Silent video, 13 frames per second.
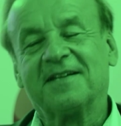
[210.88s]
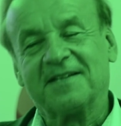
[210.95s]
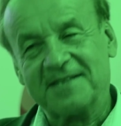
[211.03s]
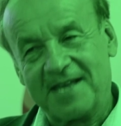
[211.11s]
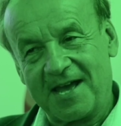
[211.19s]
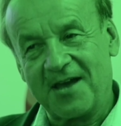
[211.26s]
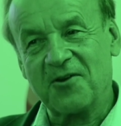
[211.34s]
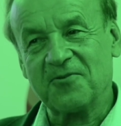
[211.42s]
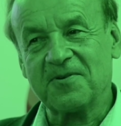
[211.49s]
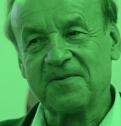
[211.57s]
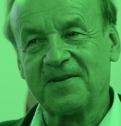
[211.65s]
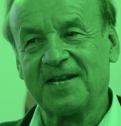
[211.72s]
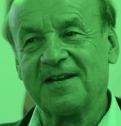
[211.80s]
now
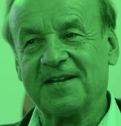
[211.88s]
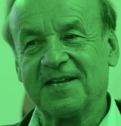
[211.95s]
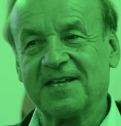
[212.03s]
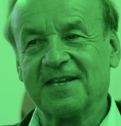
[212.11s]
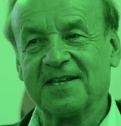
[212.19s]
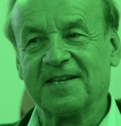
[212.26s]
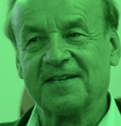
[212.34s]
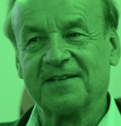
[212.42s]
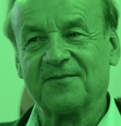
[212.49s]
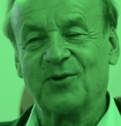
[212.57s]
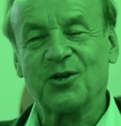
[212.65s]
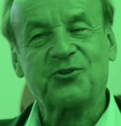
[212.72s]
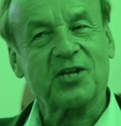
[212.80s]
we will
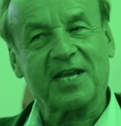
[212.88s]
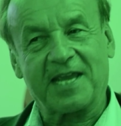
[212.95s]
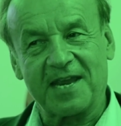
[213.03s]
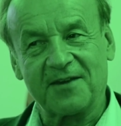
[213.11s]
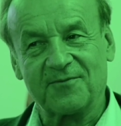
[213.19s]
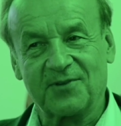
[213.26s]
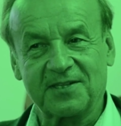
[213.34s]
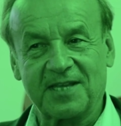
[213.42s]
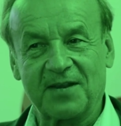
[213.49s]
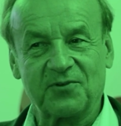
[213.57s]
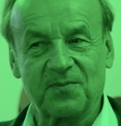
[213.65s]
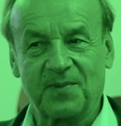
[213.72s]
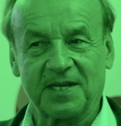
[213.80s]
watch again what
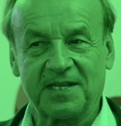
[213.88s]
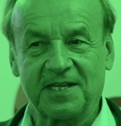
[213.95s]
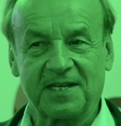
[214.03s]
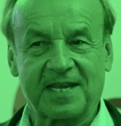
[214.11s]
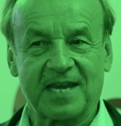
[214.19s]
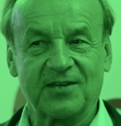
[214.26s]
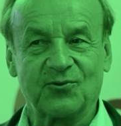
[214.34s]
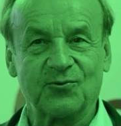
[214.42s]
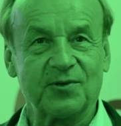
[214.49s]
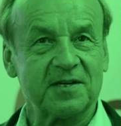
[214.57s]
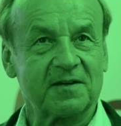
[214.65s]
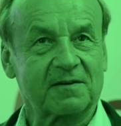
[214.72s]
everybody can do in